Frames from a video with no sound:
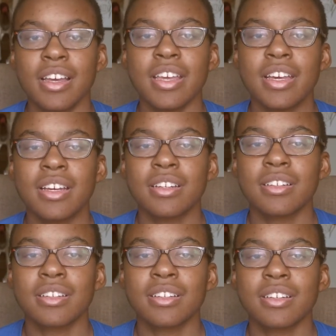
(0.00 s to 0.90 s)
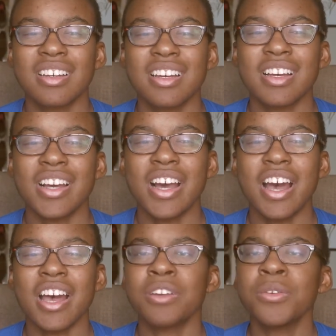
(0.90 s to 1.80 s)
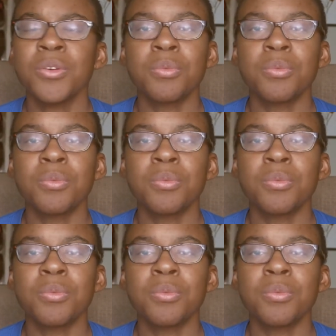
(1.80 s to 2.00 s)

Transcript: And I don't know